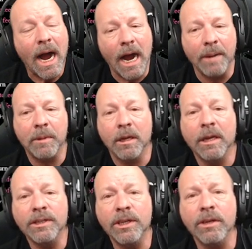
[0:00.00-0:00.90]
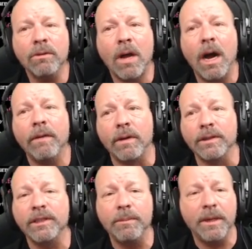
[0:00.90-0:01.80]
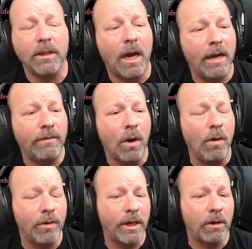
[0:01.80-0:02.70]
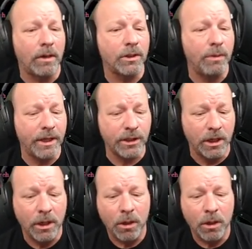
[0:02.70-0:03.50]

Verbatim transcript: I am going to continue live on Simpit Live over there on Twitch.